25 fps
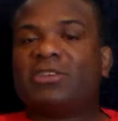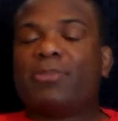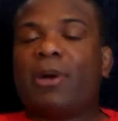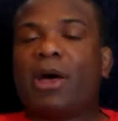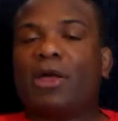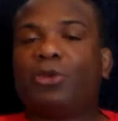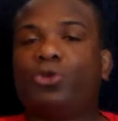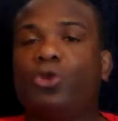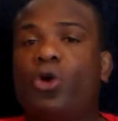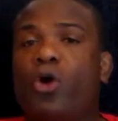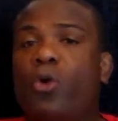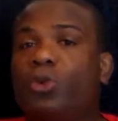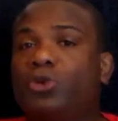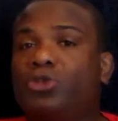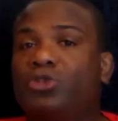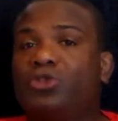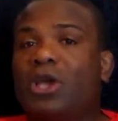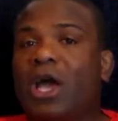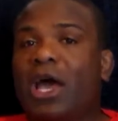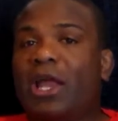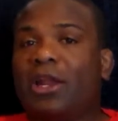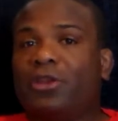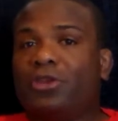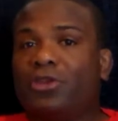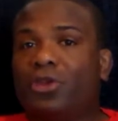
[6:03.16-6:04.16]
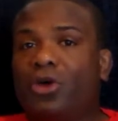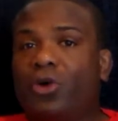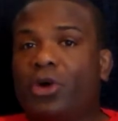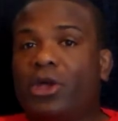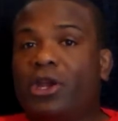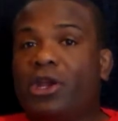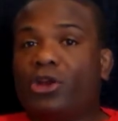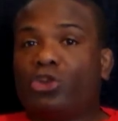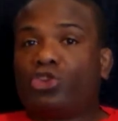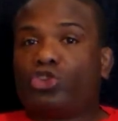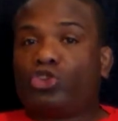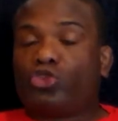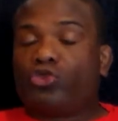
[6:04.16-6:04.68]
It's about doing what you got to do,
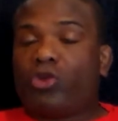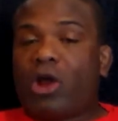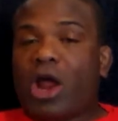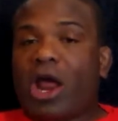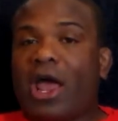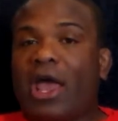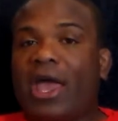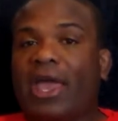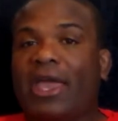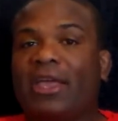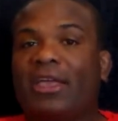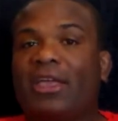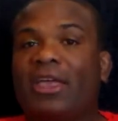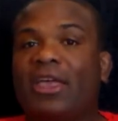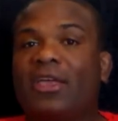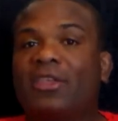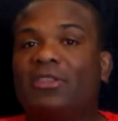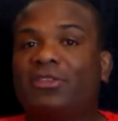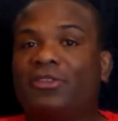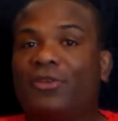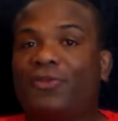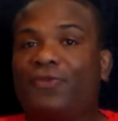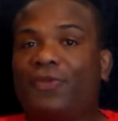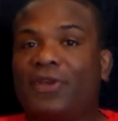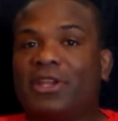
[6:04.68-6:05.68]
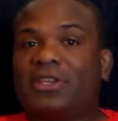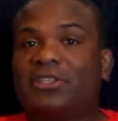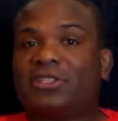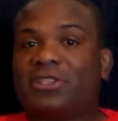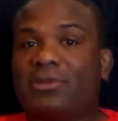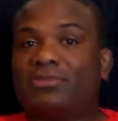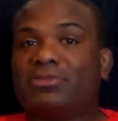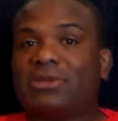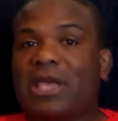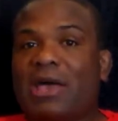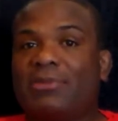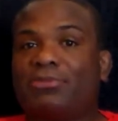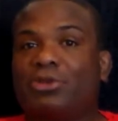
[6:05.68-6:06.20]
and they're trying to finish.
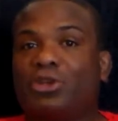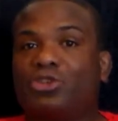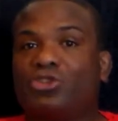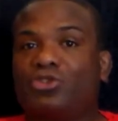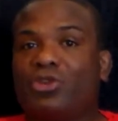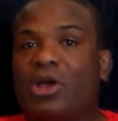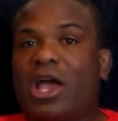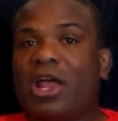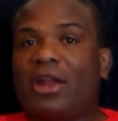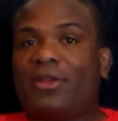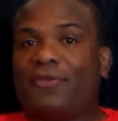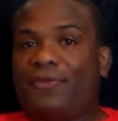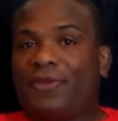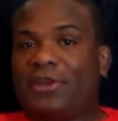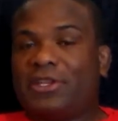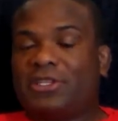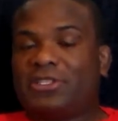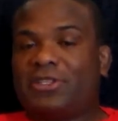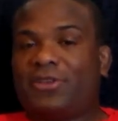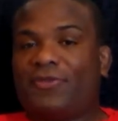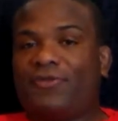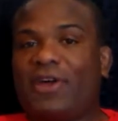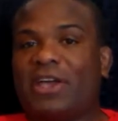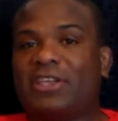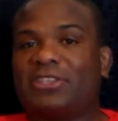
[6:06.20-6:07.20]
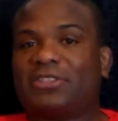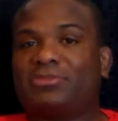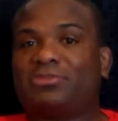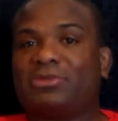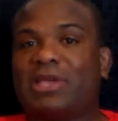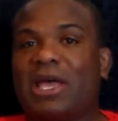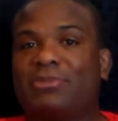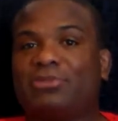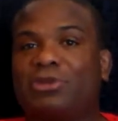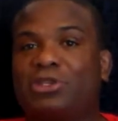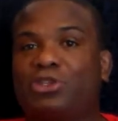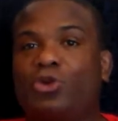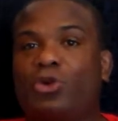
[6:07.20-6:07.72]
Sometimes they're trying to finish the fight.
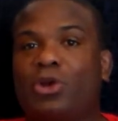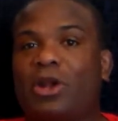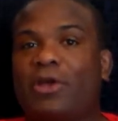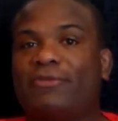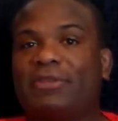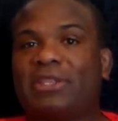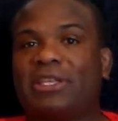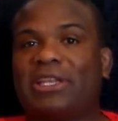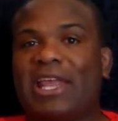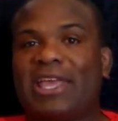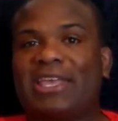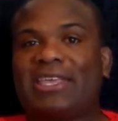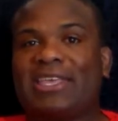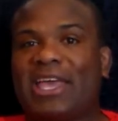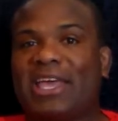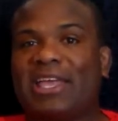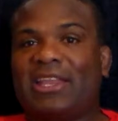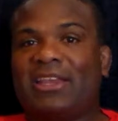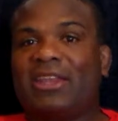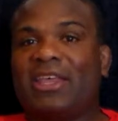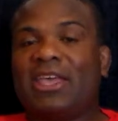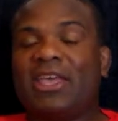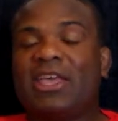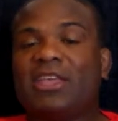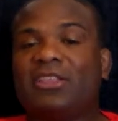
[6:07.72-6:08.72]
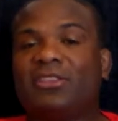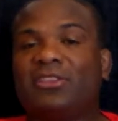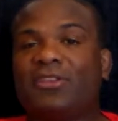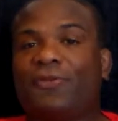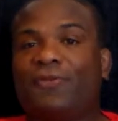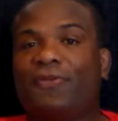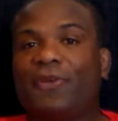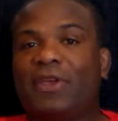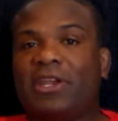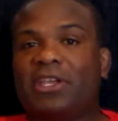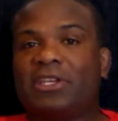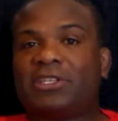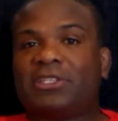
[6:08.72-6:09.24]
Sometimes they're doing everything they can to
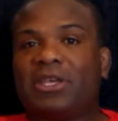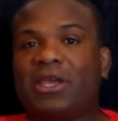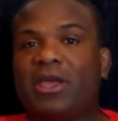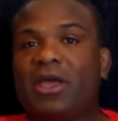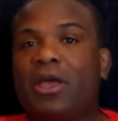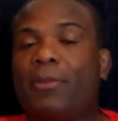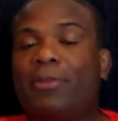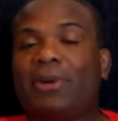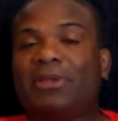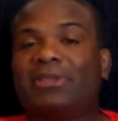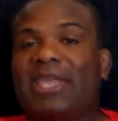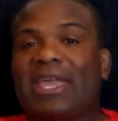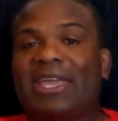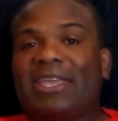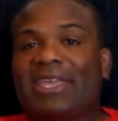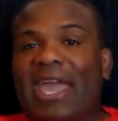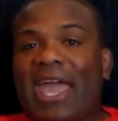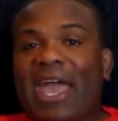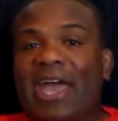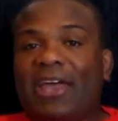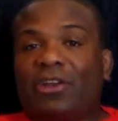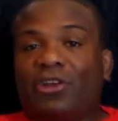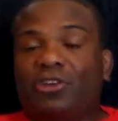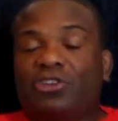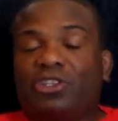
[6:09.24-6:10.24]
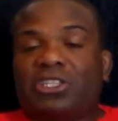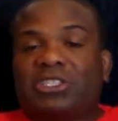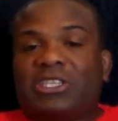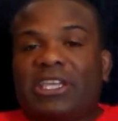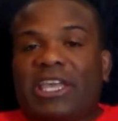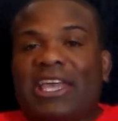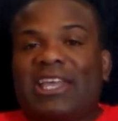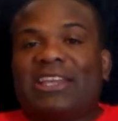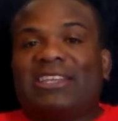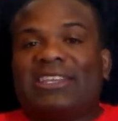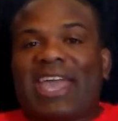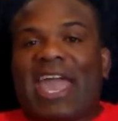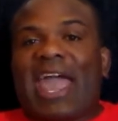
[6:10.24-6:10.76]
finish, but they can't. They're
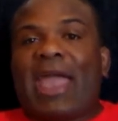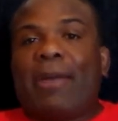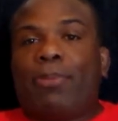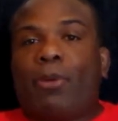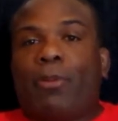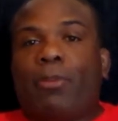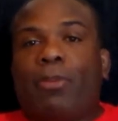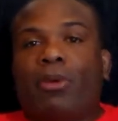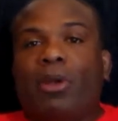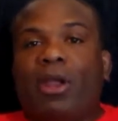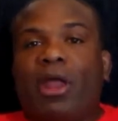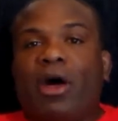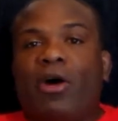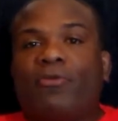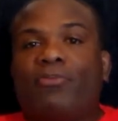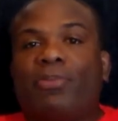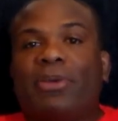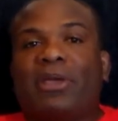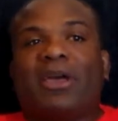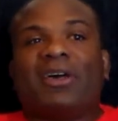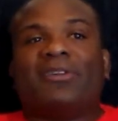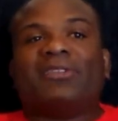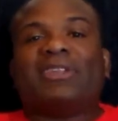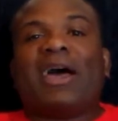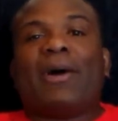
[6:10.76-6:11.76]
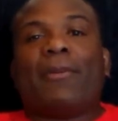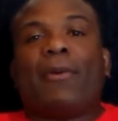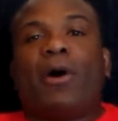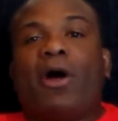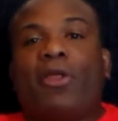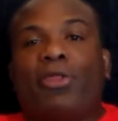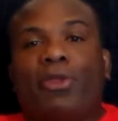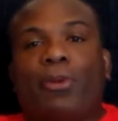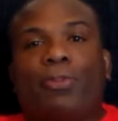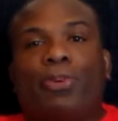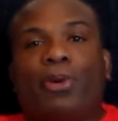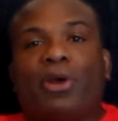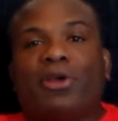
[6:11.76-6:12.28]
just incapable of, because that
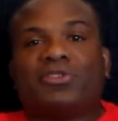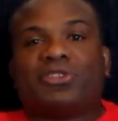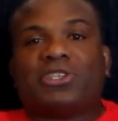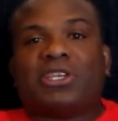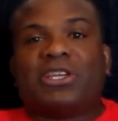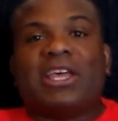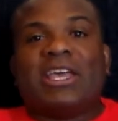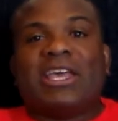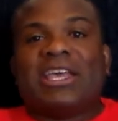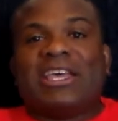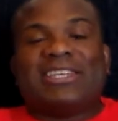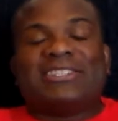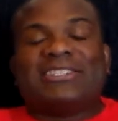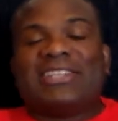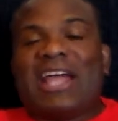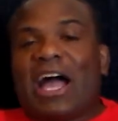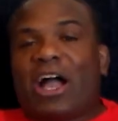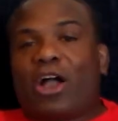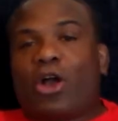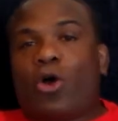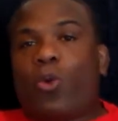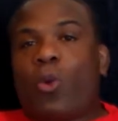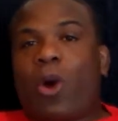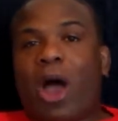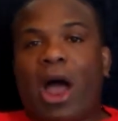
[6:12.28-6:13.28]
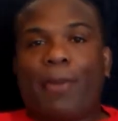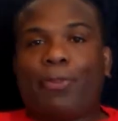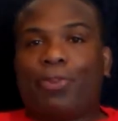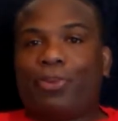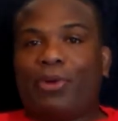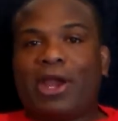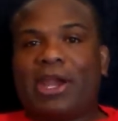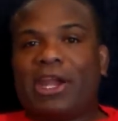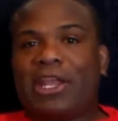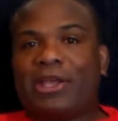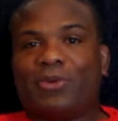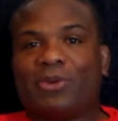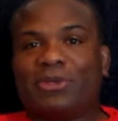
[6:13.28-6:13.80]
other person is not
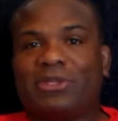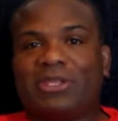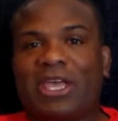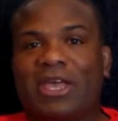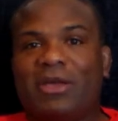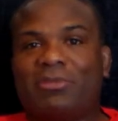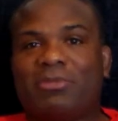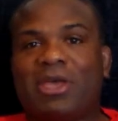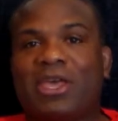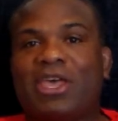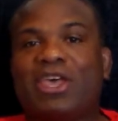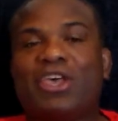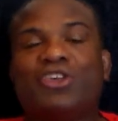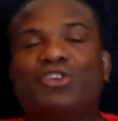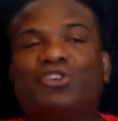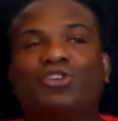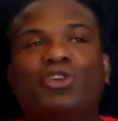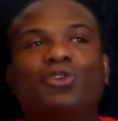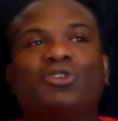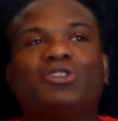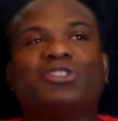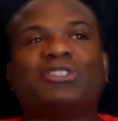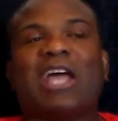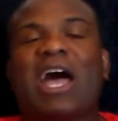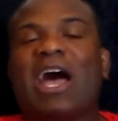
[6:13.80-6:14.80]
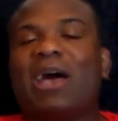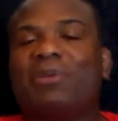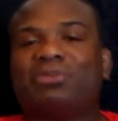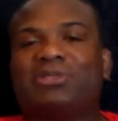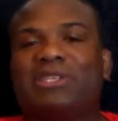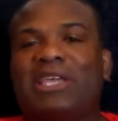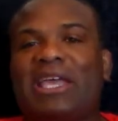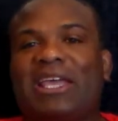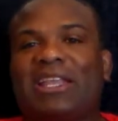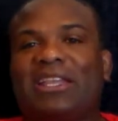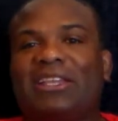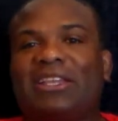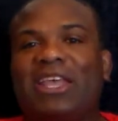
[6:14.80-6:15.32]
cooperating with them. So stop
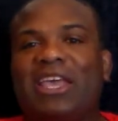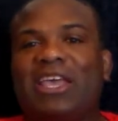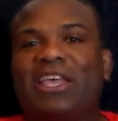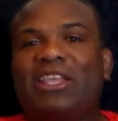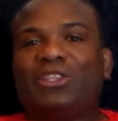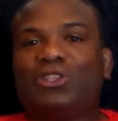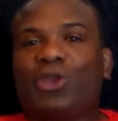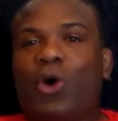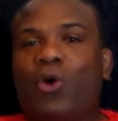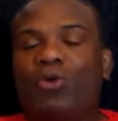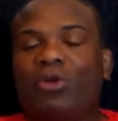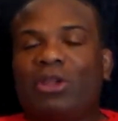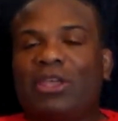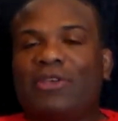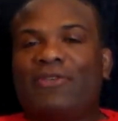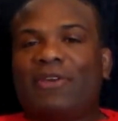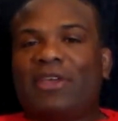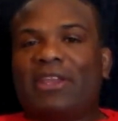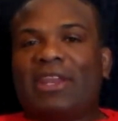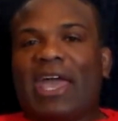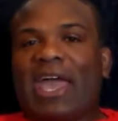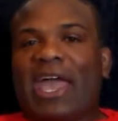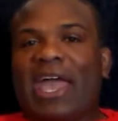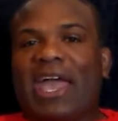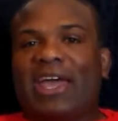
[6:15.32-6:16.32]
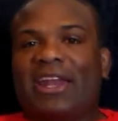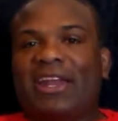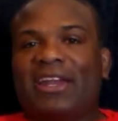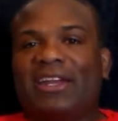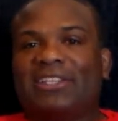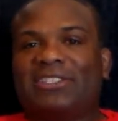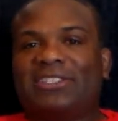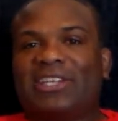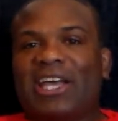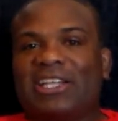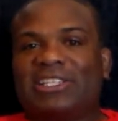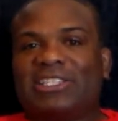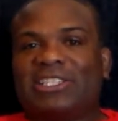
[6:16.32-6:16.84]
saying don't leave it in the hand of
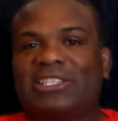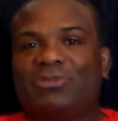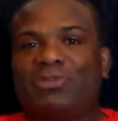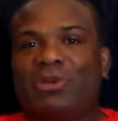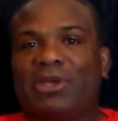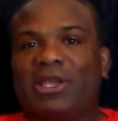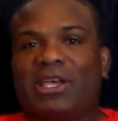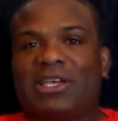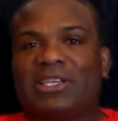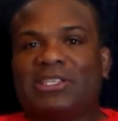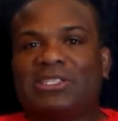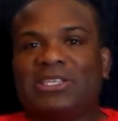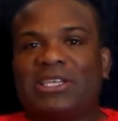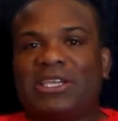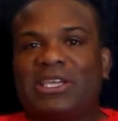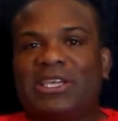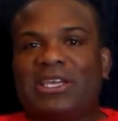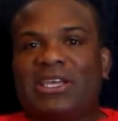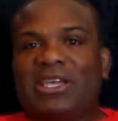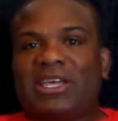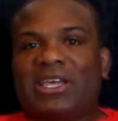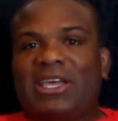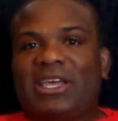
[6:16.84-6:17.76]
the judges, because